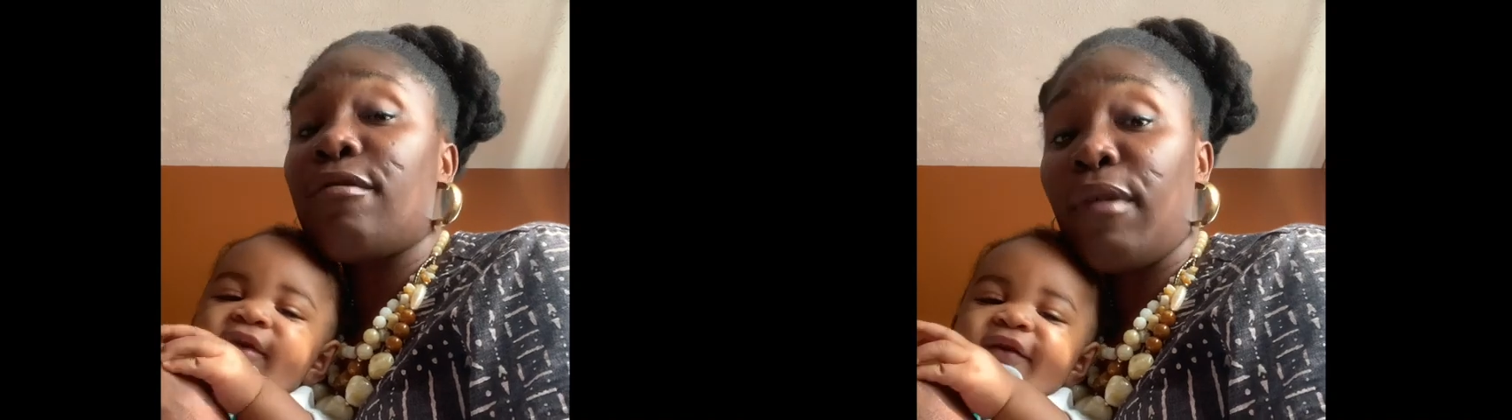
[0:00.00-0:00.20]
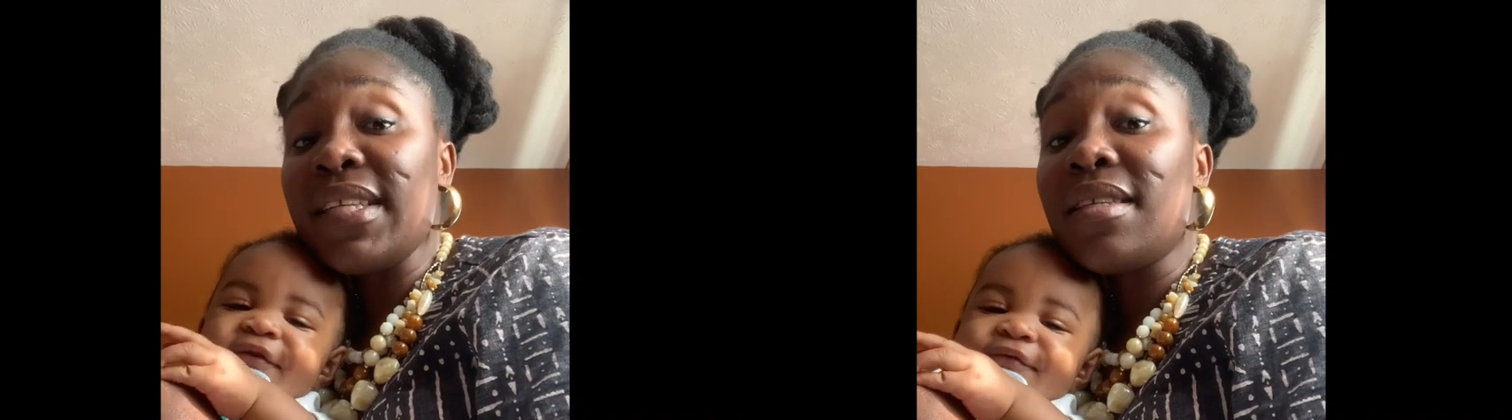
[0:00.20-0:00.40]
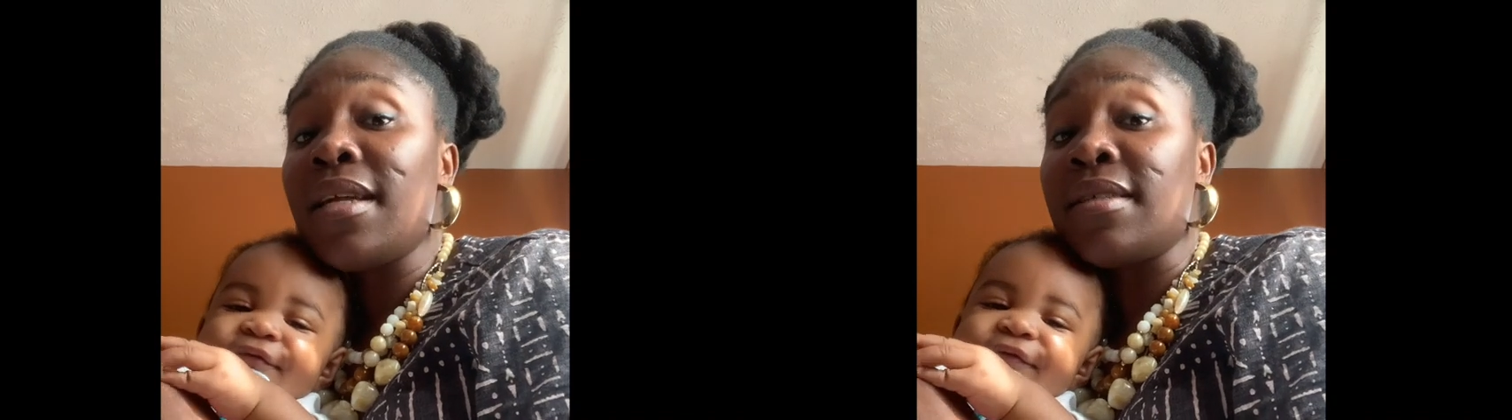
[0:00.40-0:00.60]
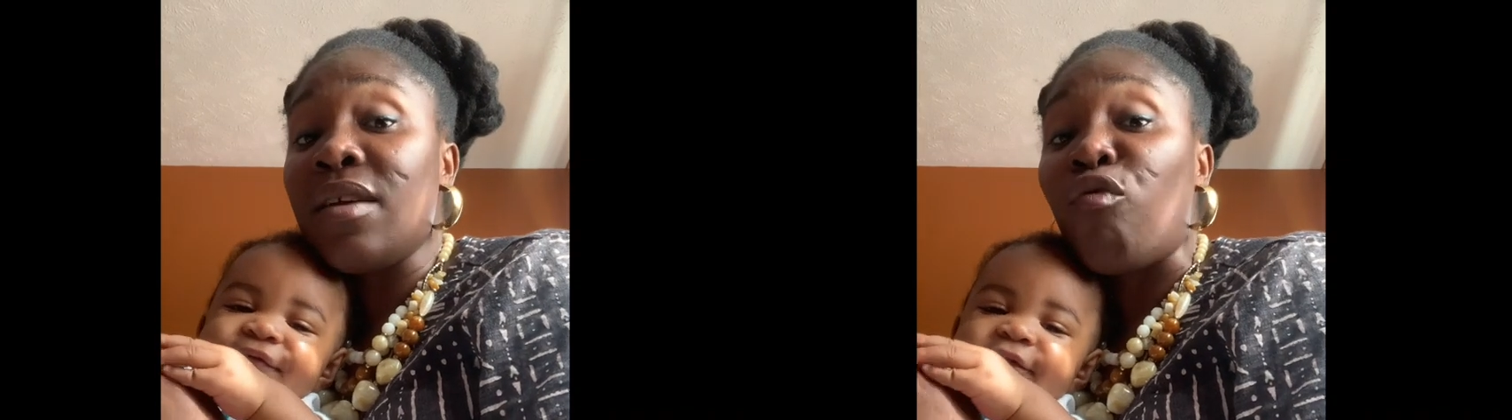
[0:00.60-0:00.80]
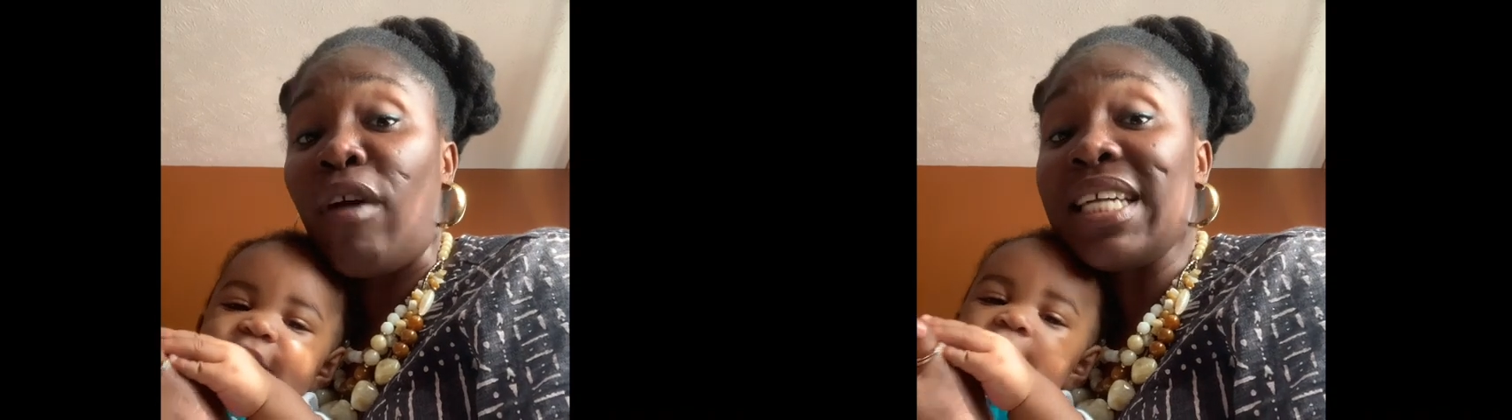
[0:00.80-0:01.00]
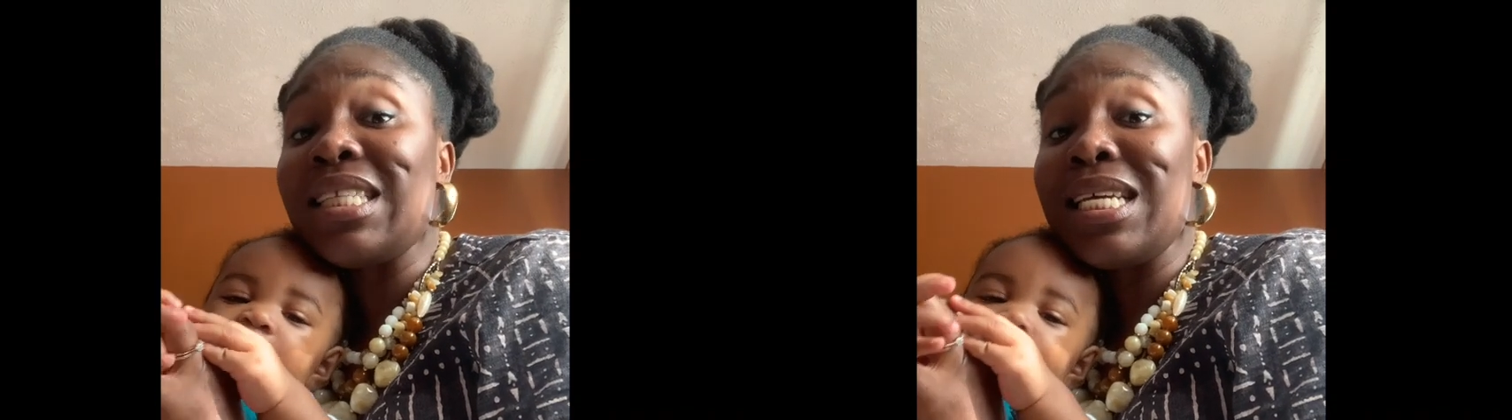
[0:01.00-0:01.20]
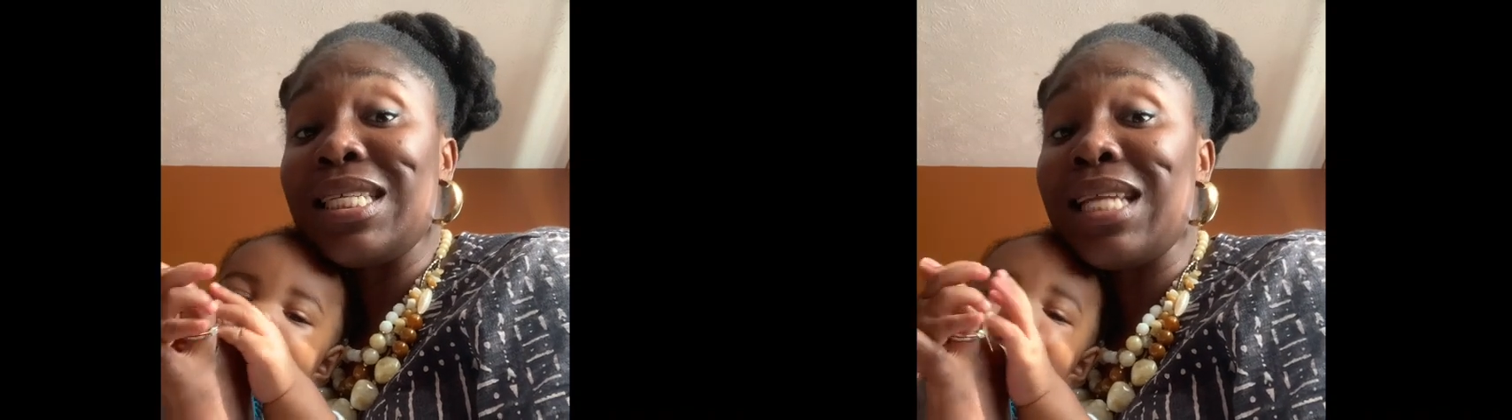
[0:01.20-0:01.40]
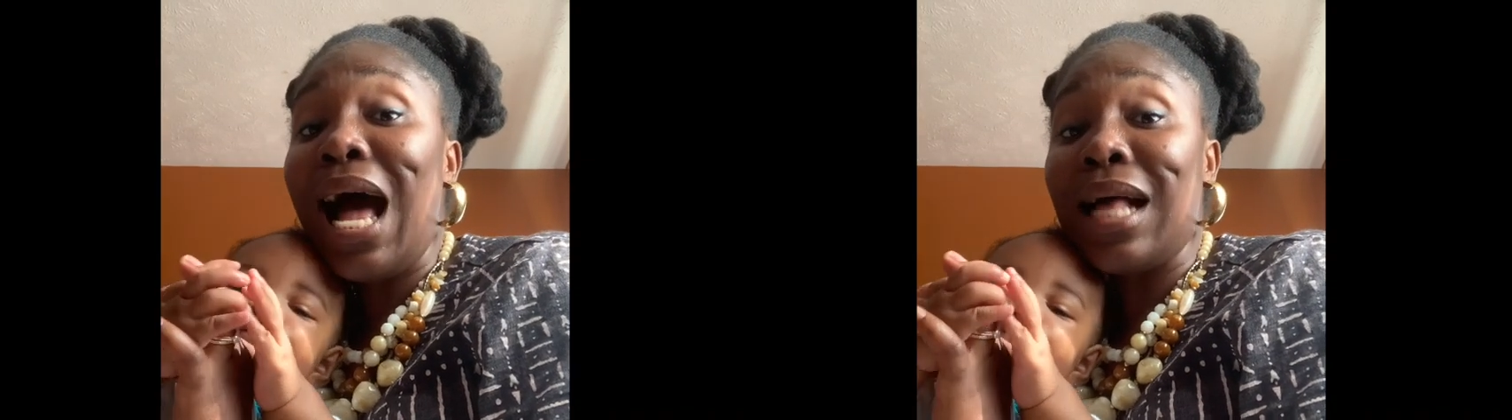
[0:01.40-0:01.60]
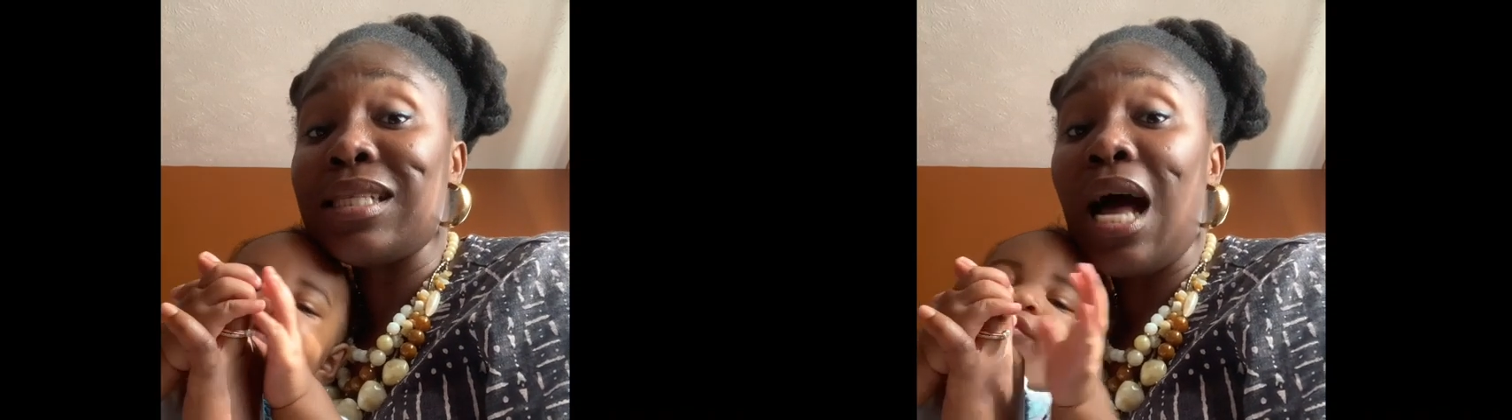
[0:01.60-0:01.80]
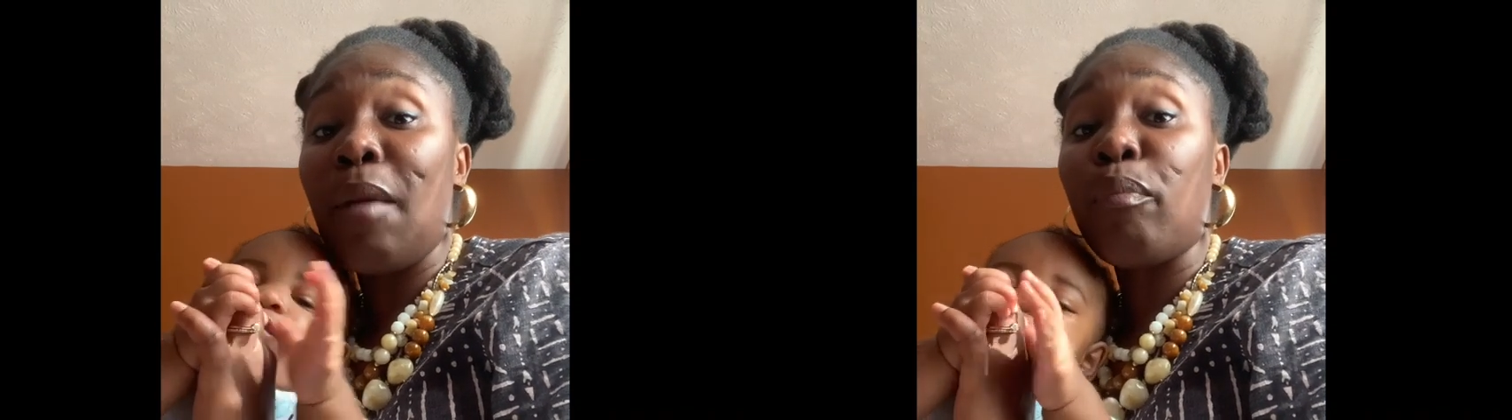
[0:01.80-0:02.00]
rest is at
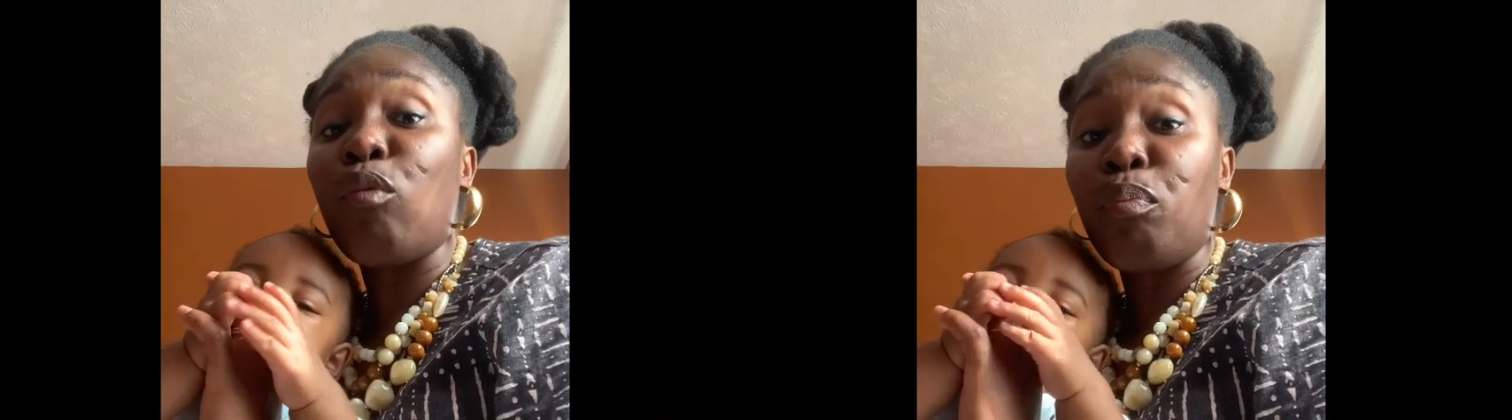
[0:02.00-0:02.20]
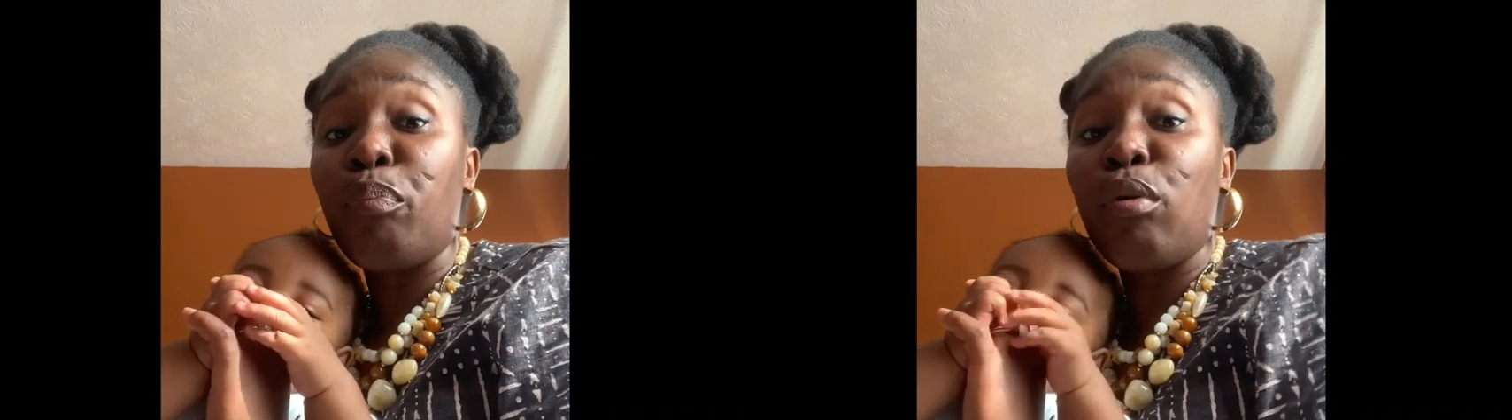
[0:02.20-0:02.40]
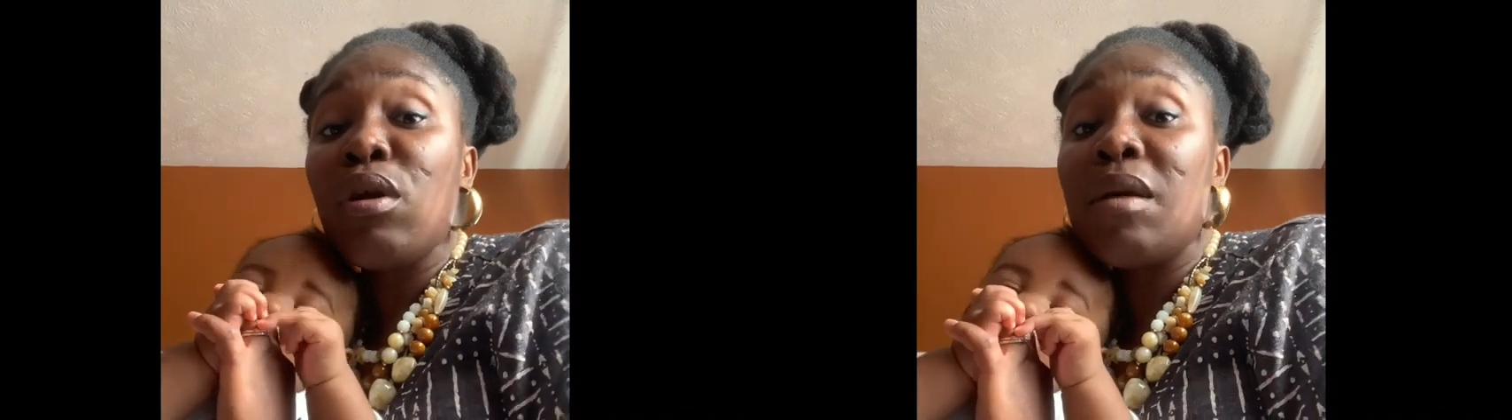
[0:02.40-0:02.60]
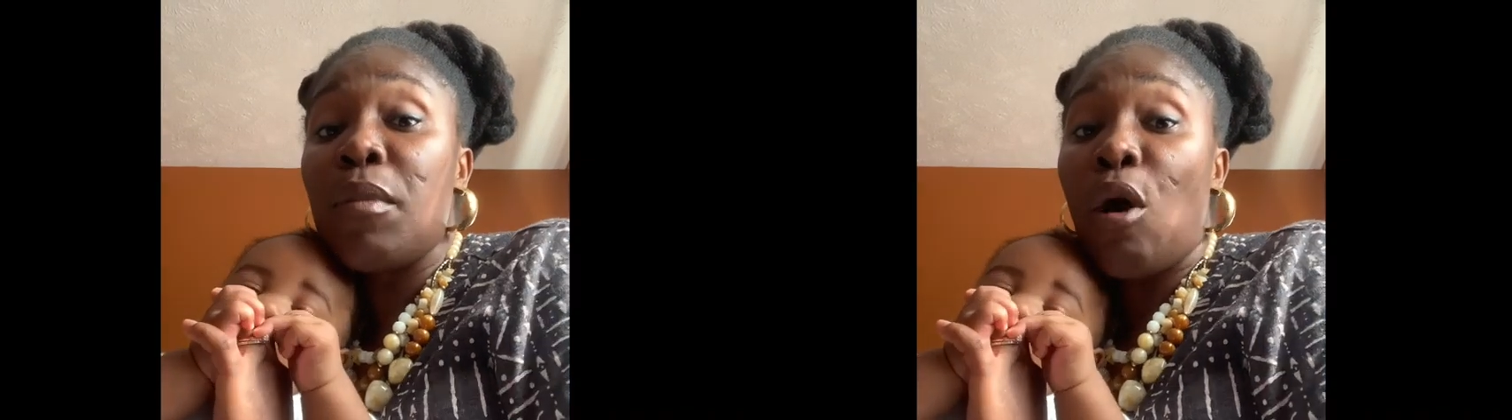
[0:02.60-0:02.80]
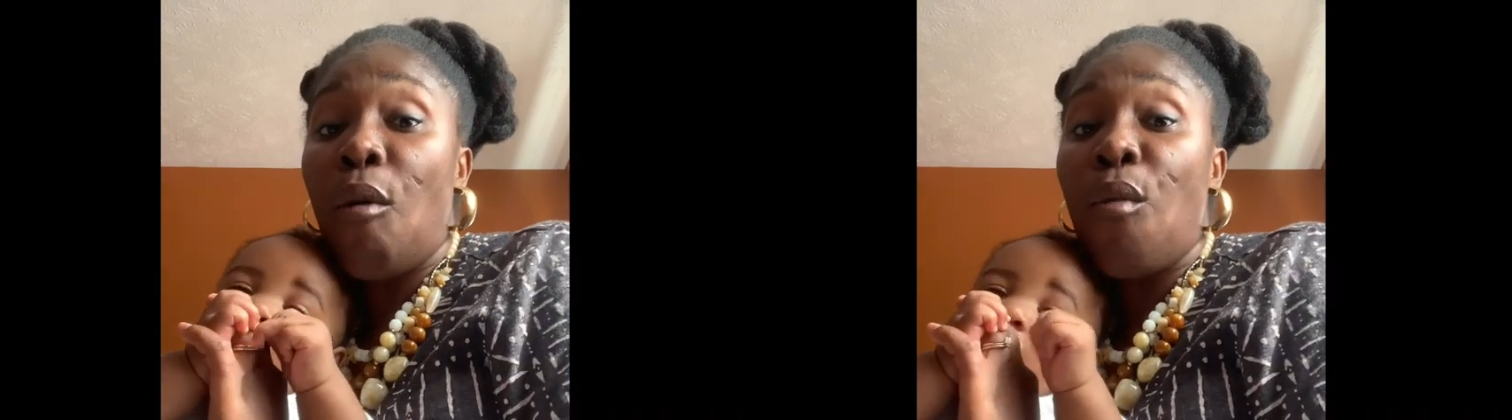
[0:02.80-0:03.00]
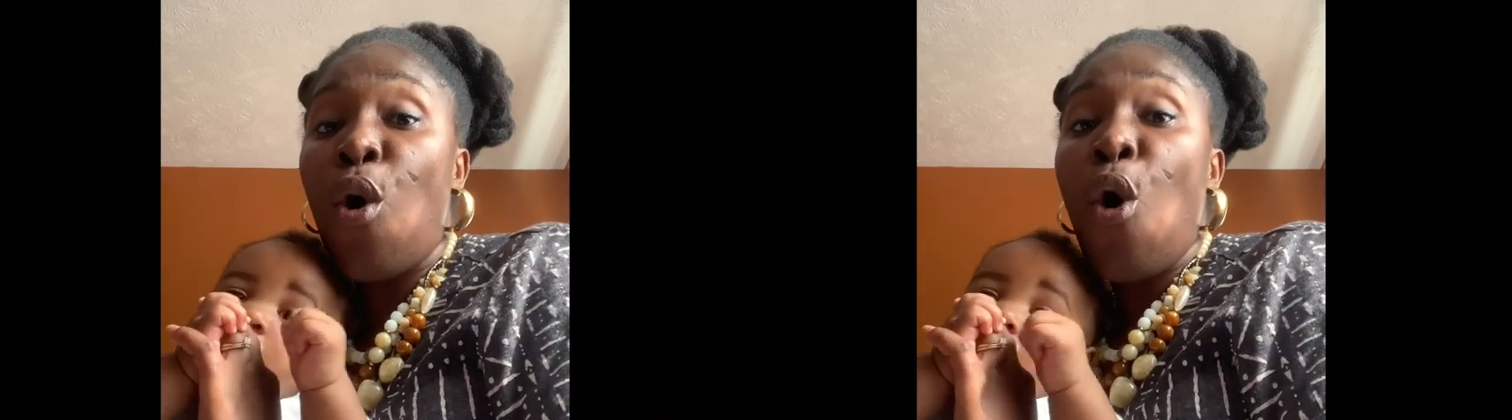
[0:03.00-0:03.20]
a premium